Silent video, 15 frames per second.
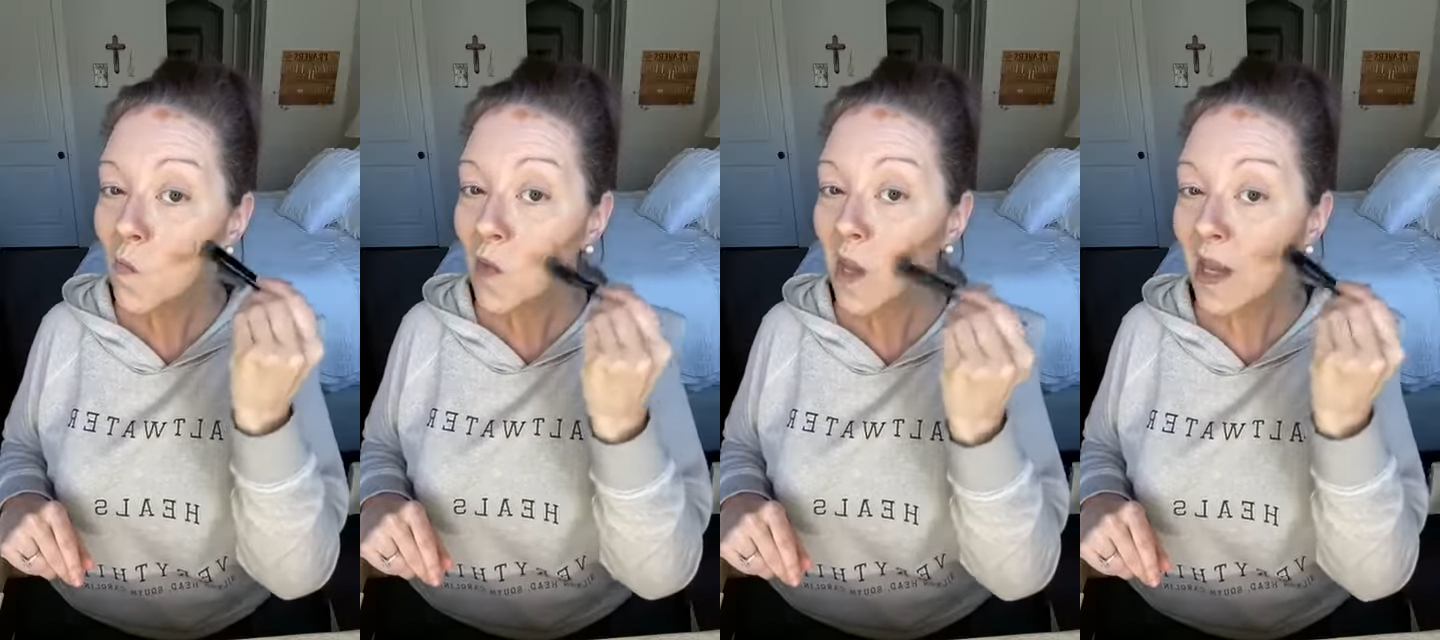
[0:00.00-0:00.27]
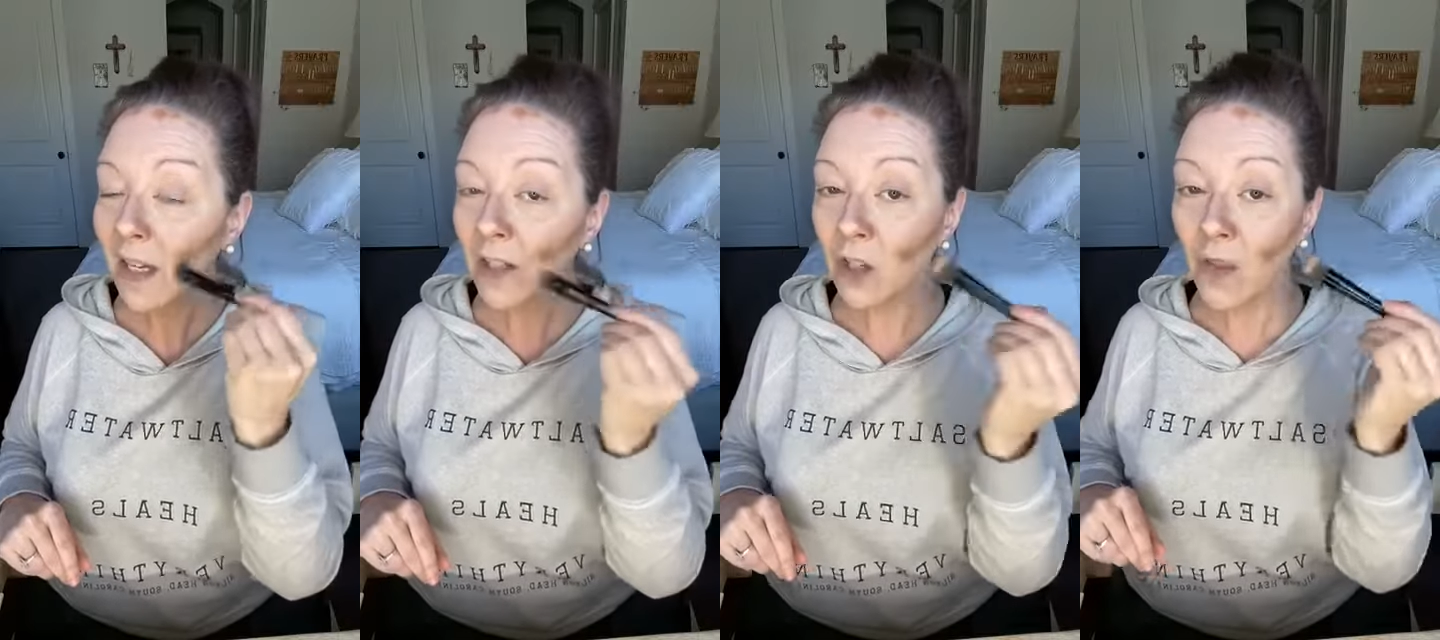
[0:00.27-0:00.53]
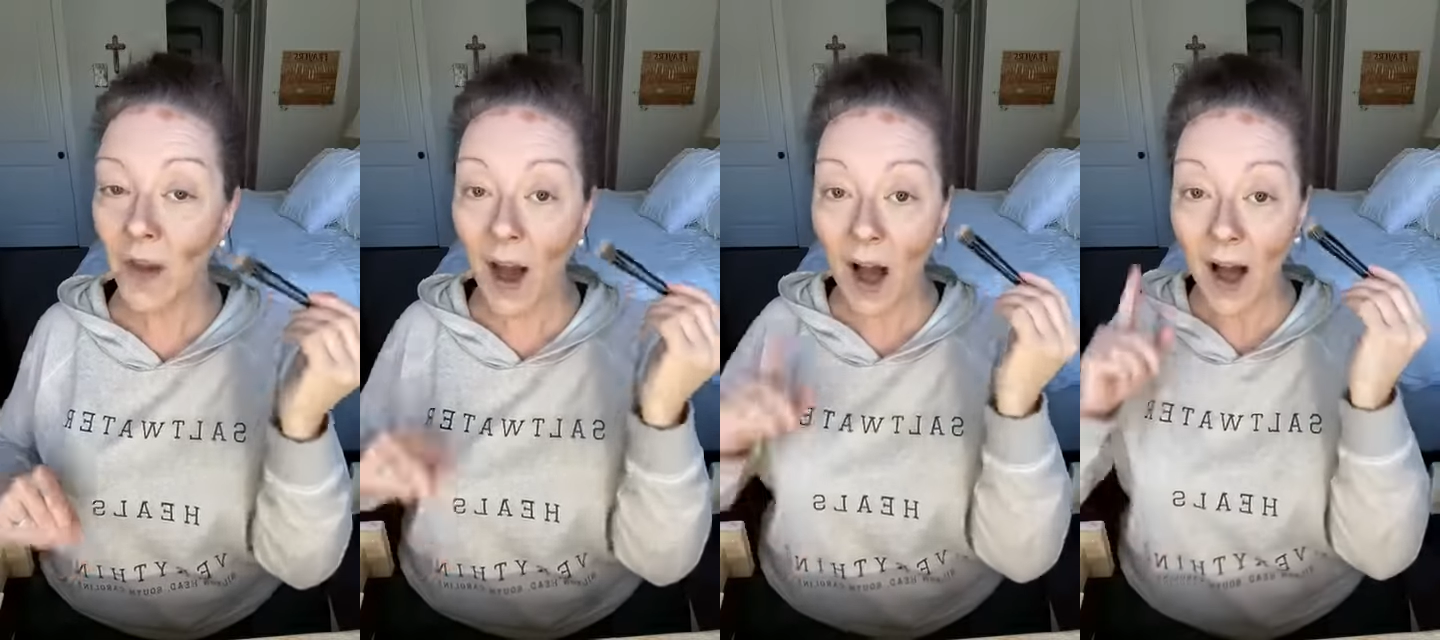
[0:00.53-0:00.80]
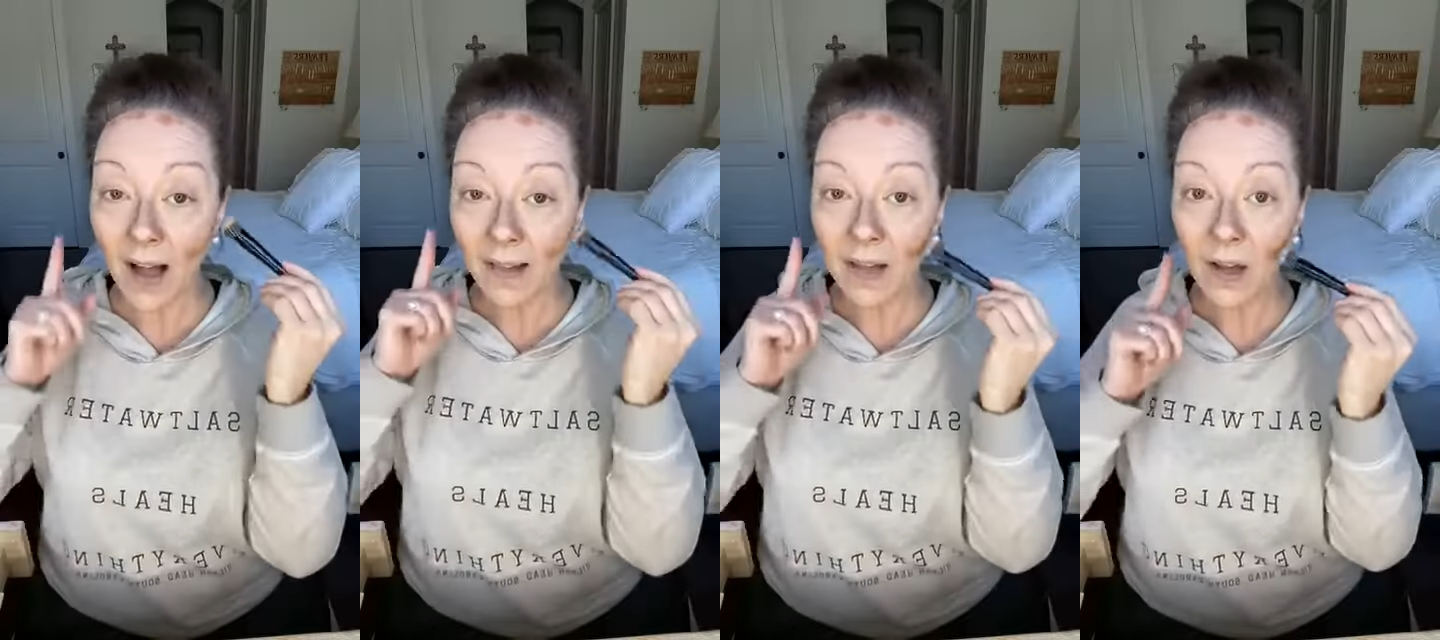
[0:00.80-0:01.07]
into the
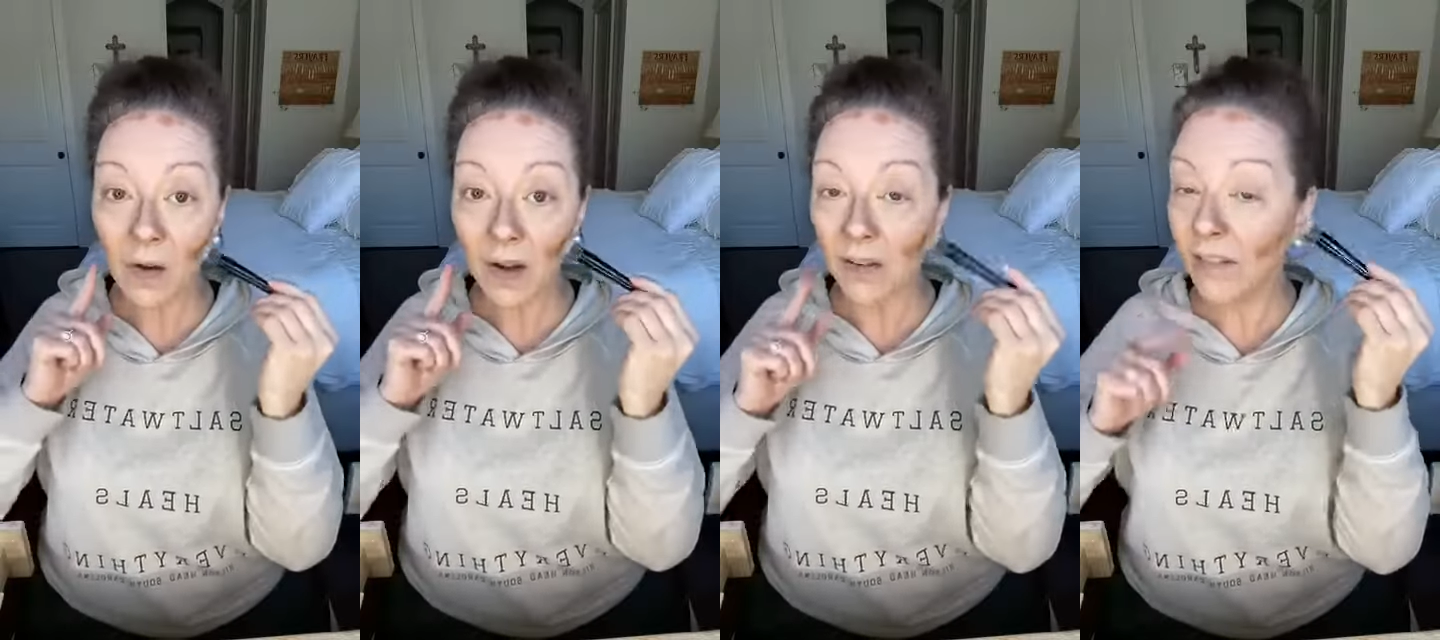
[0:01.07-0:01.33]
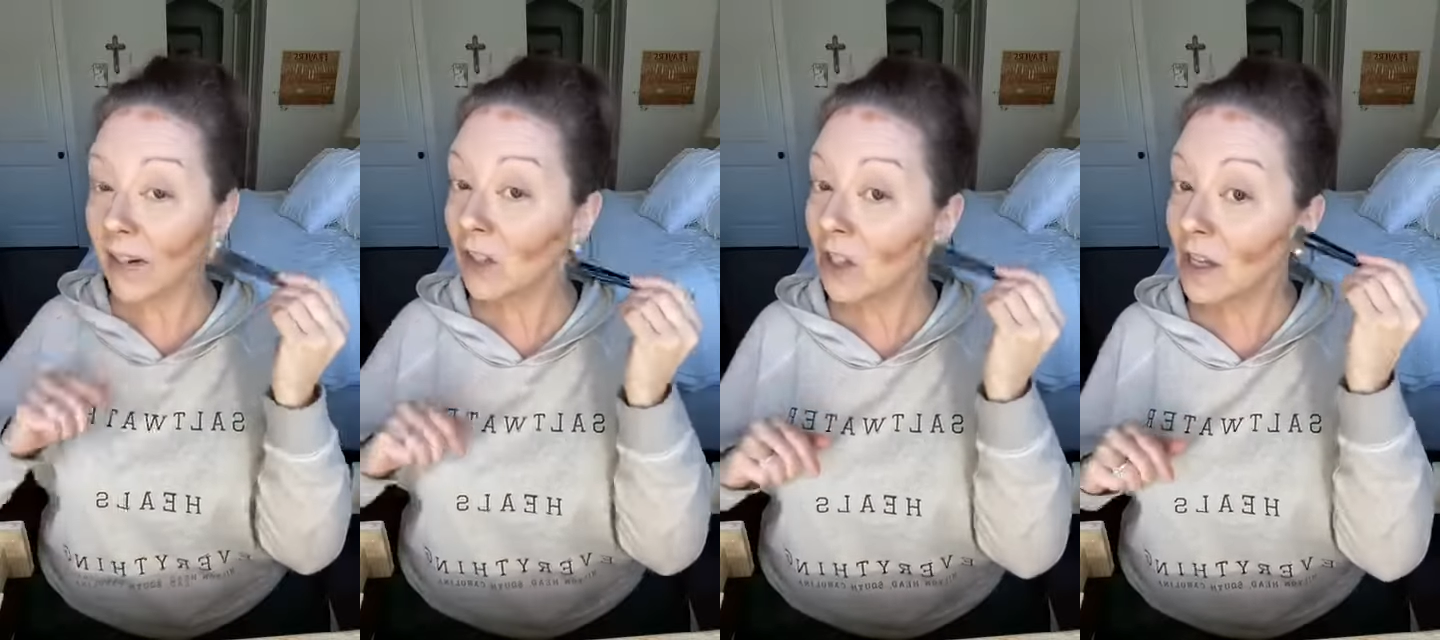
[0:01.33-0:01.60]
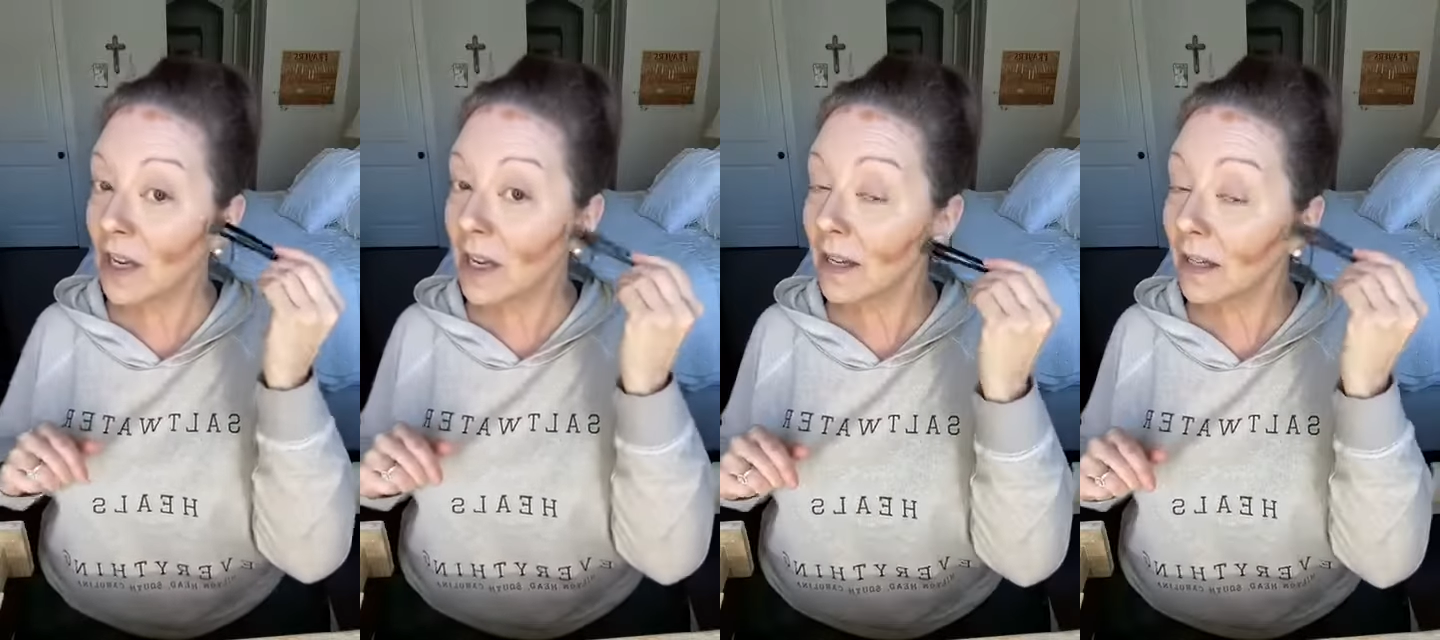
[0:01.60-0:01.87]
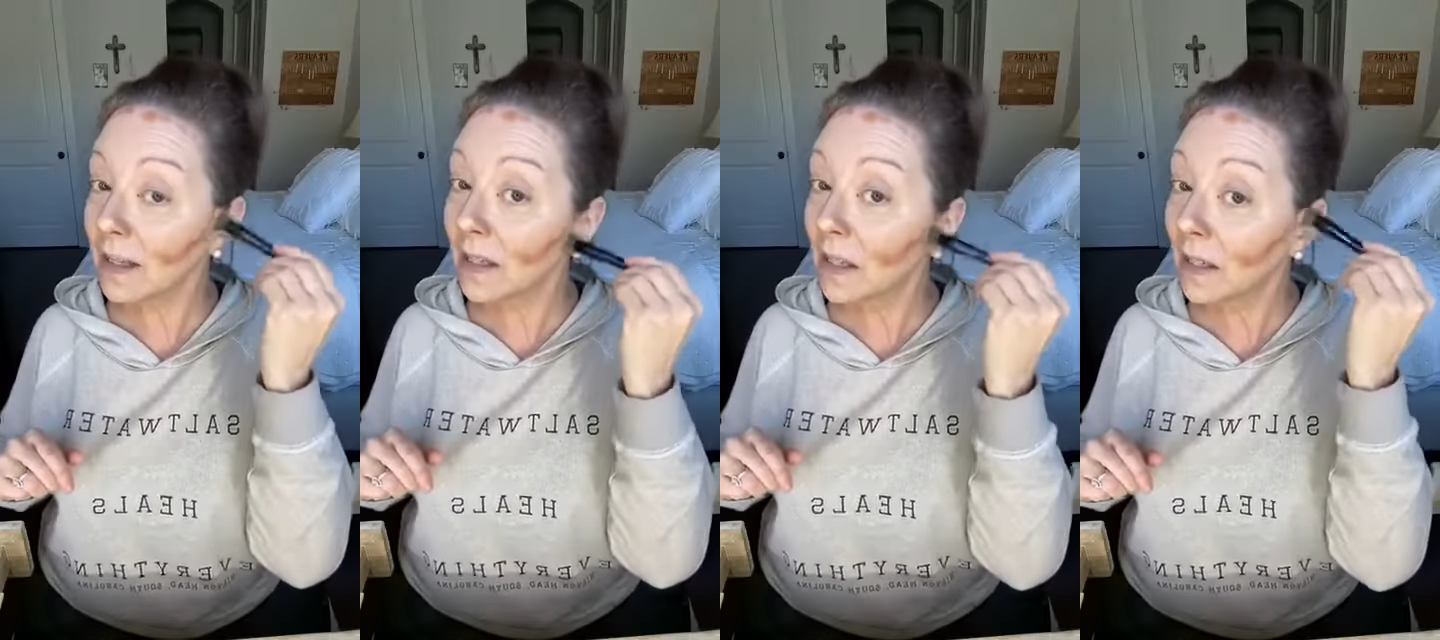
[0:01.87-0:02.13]
hollow of our
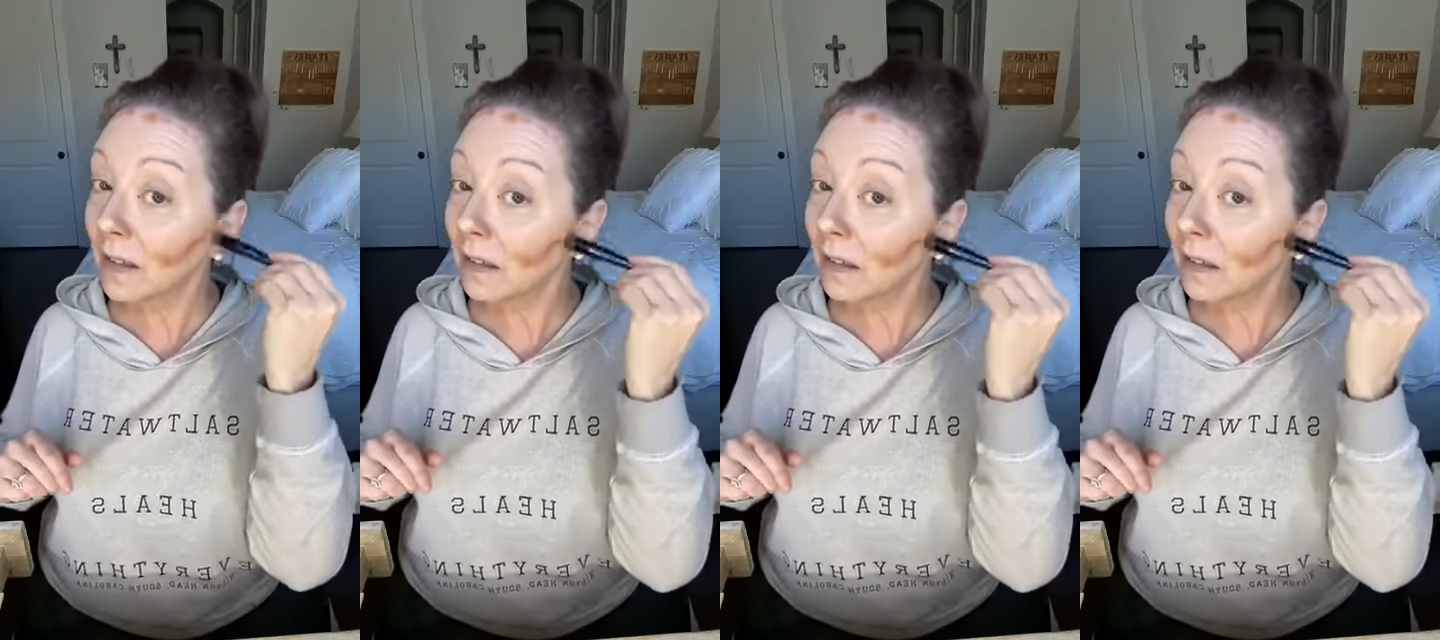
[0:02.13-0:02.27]
cheeks,